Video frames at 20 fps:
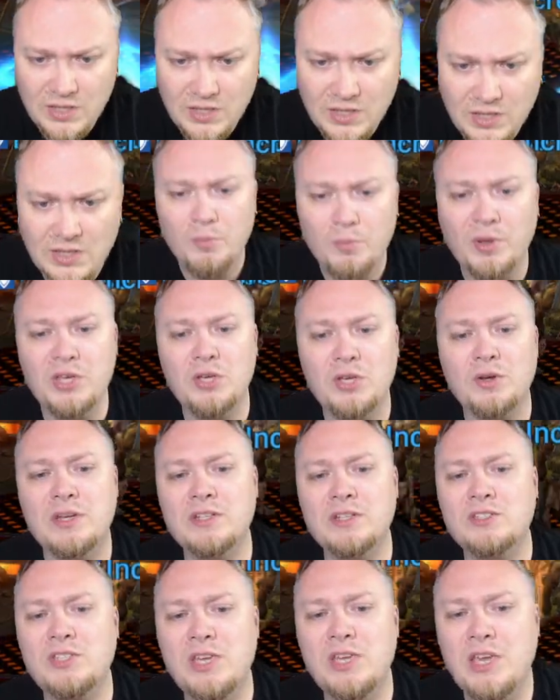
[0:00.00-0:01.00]
But you
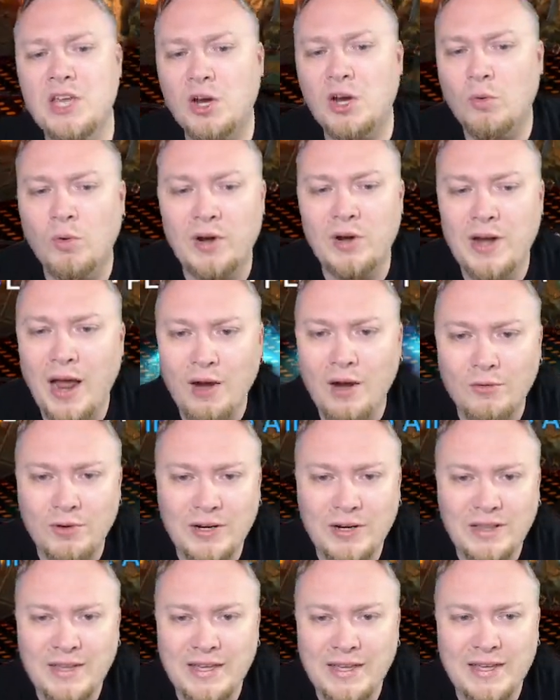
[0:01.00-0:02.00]
can see here, we're not
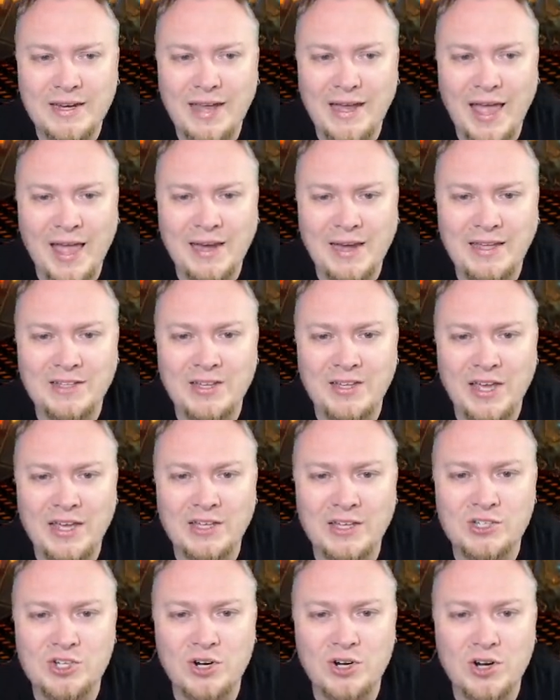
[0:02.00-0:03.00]
really in any
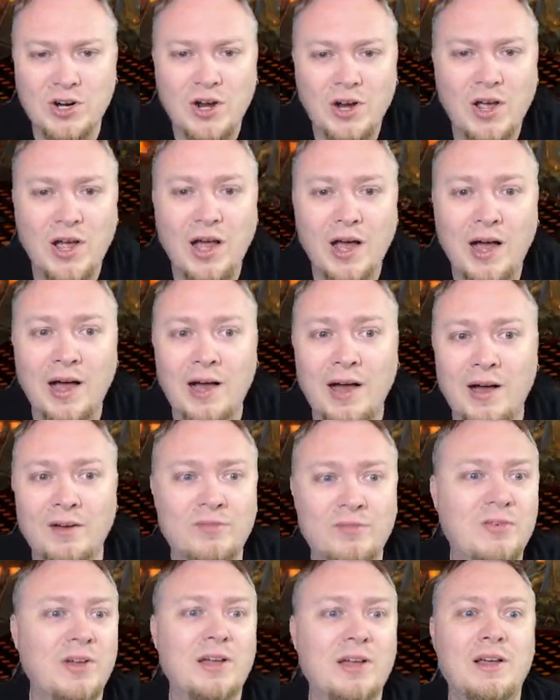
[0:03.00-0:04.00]
danger
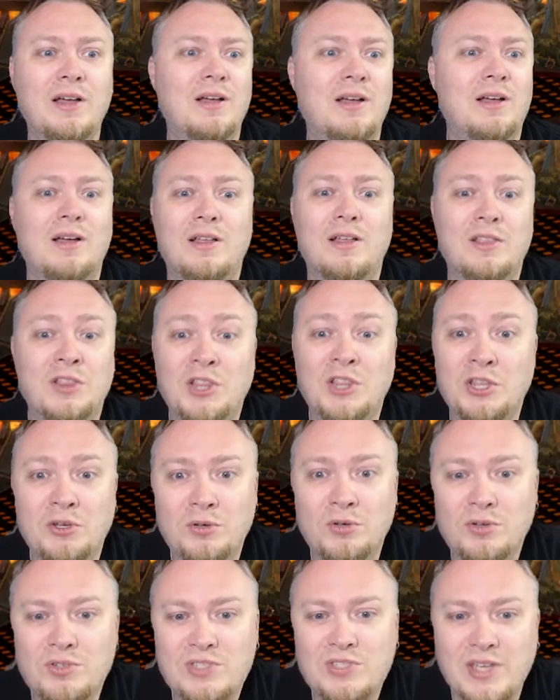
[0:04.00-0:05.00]
of
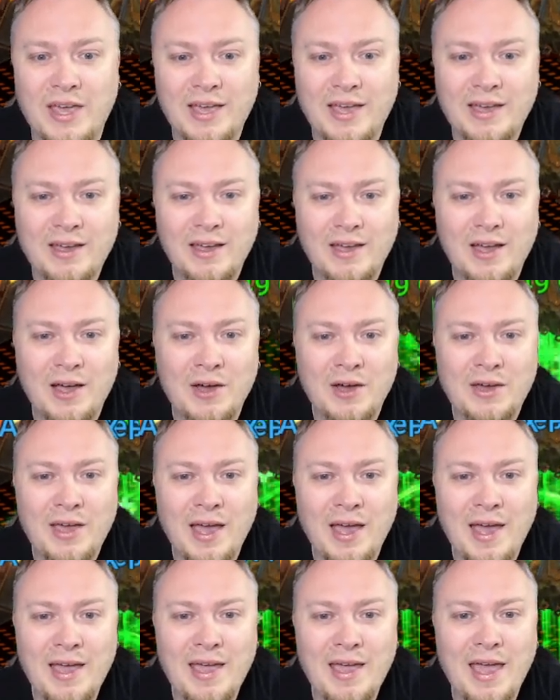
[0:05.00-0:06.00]
losing,
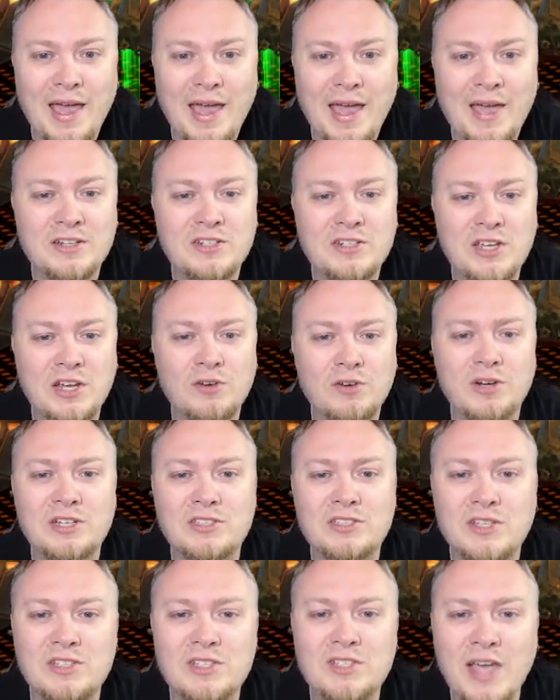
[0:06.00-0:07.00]
okay? And the decrease
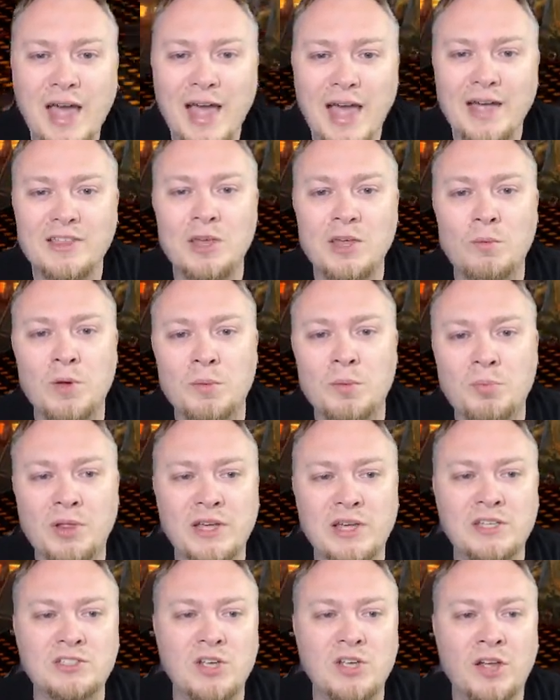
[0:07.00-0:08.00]
attack that we
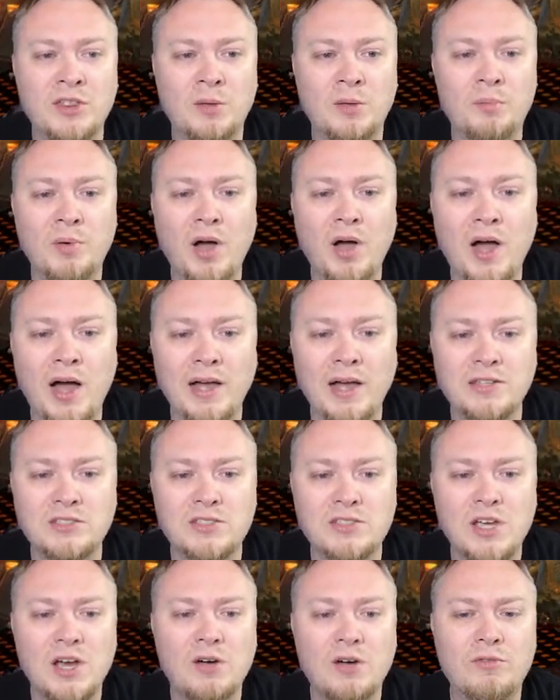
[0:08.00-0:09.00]
place on the boss
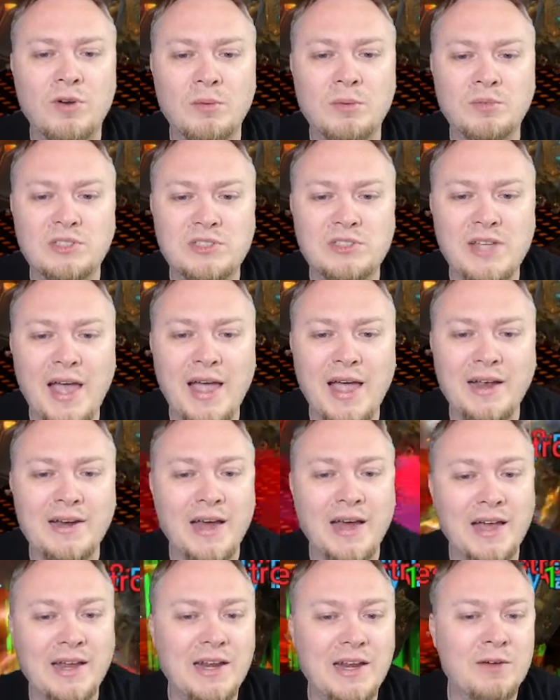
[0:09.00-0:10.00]
from Stag
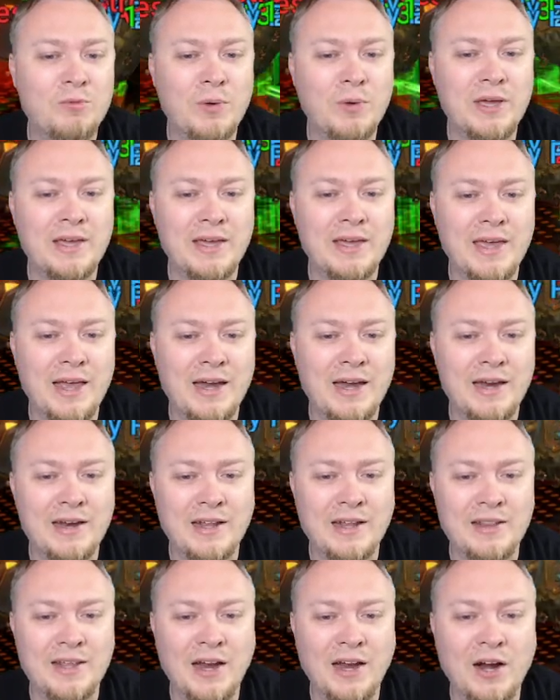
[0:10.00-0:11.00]
Knight, if we can get it
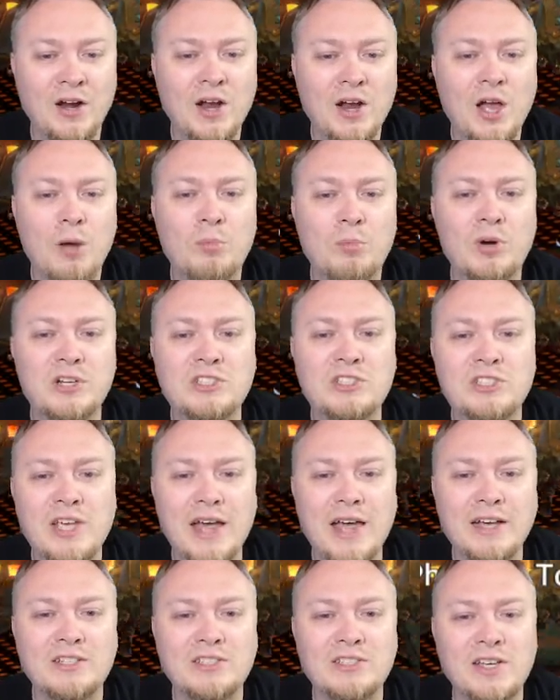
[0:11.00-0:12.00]
in there,
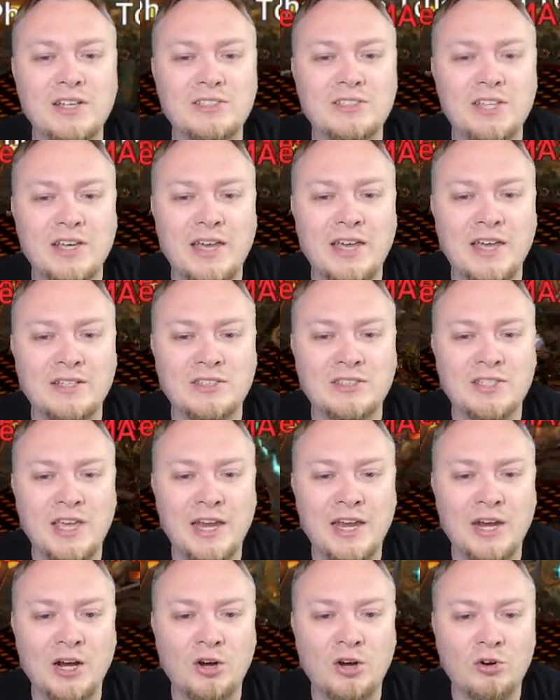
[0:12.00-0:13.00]
protects us against
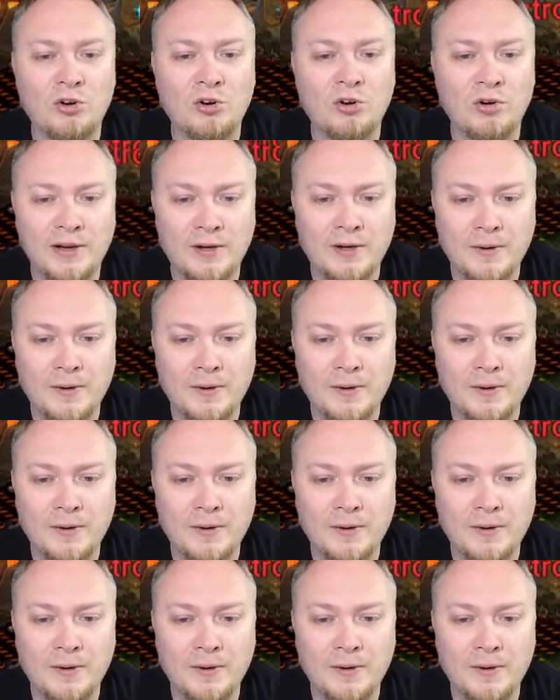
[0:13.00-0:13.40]
getting critted.